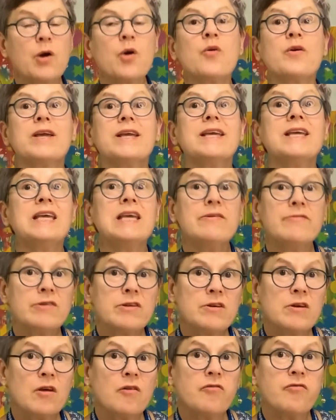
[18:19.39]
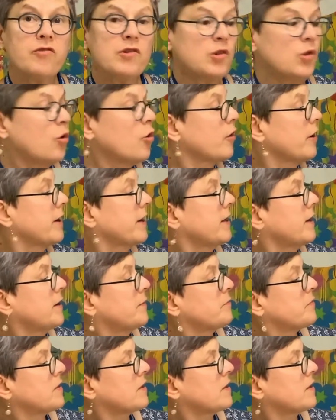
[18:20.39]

or even Florida.